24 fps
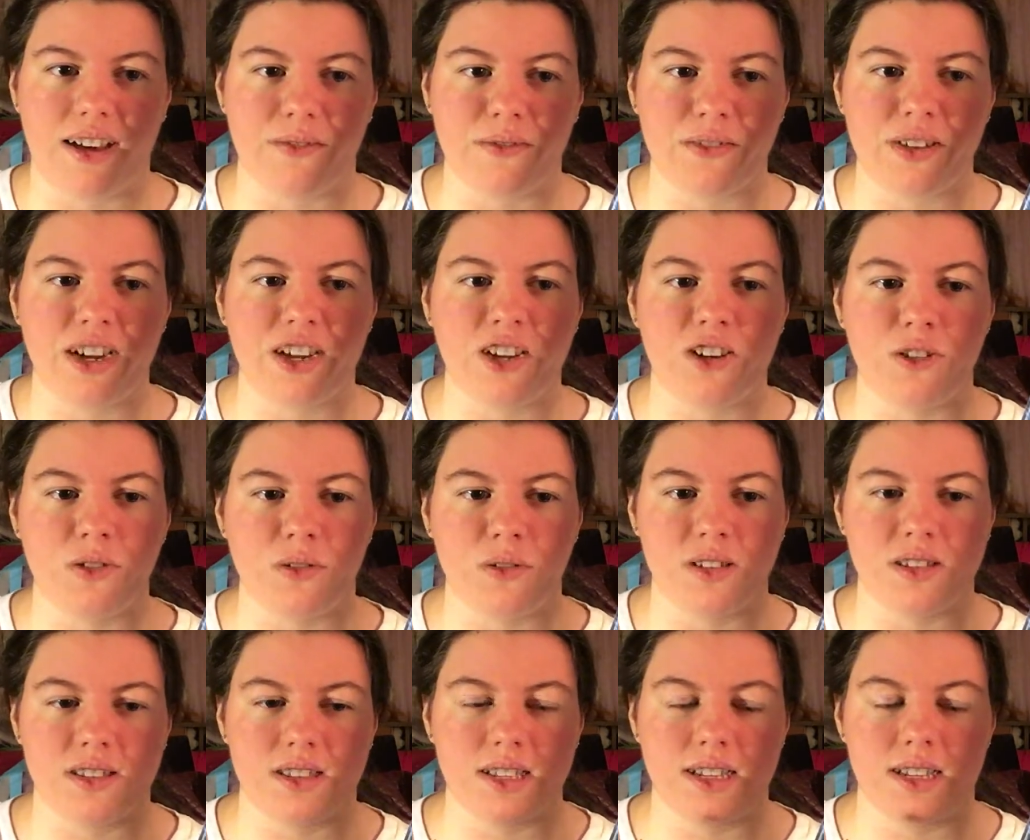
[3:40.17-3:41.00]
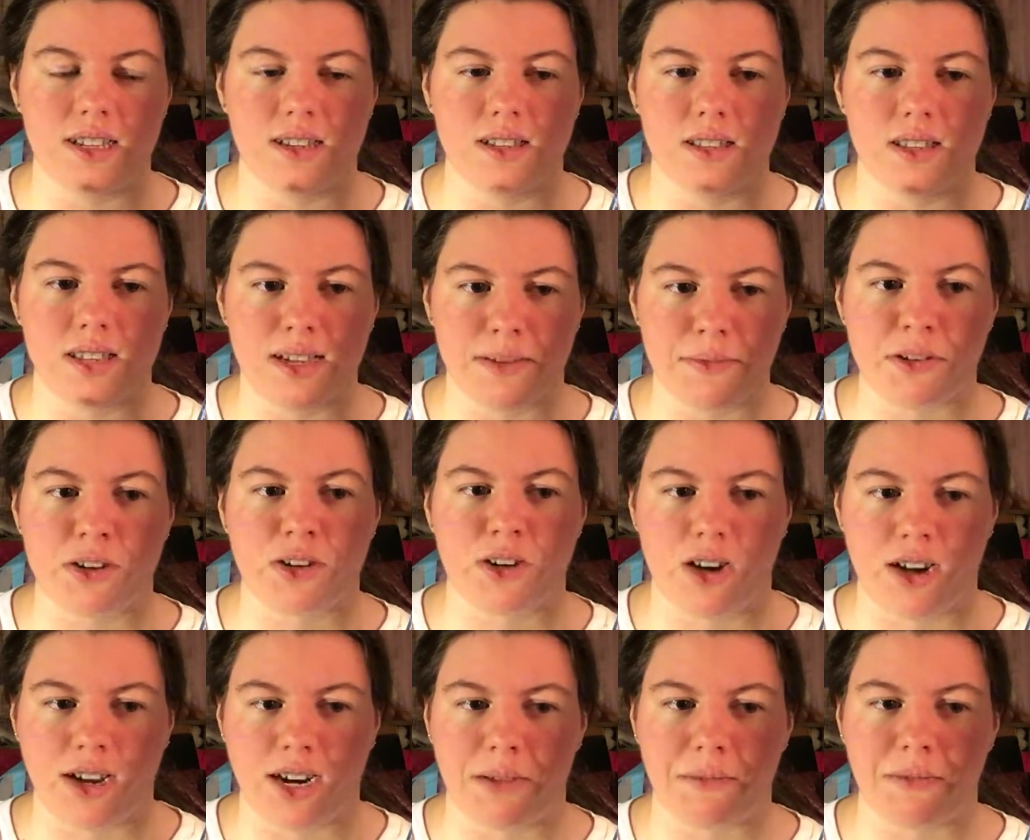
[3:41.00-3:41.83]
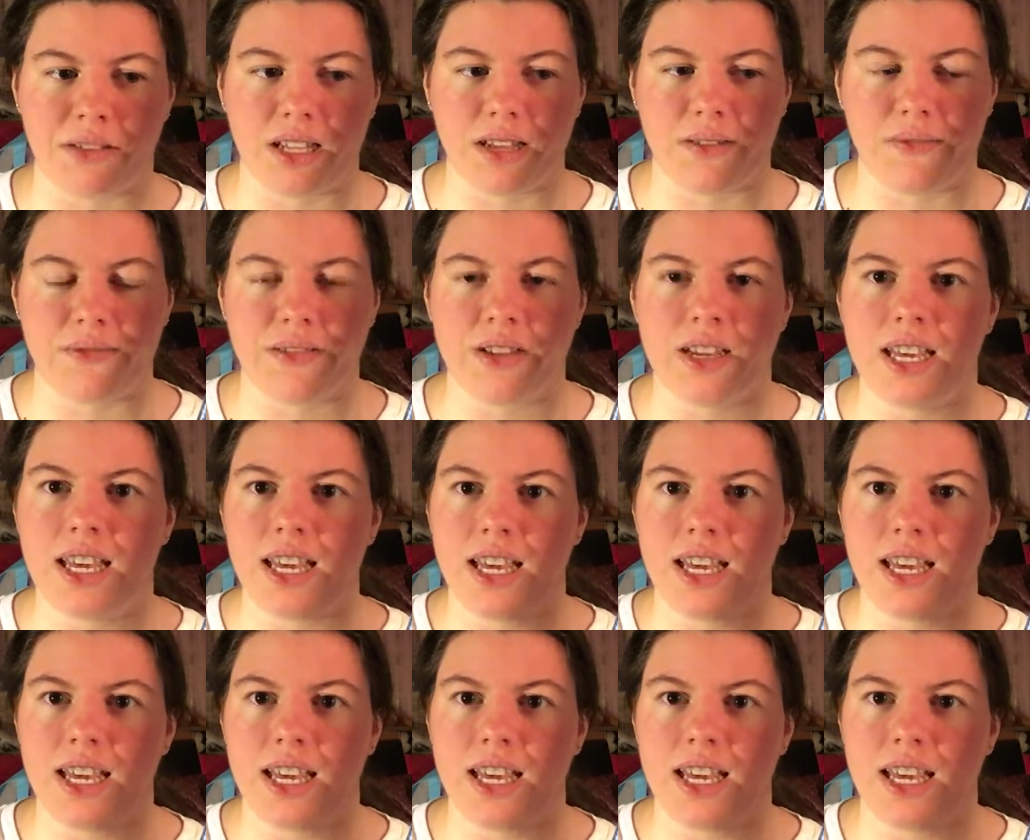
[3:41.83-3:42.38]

Frey, who is the summer god, I believe,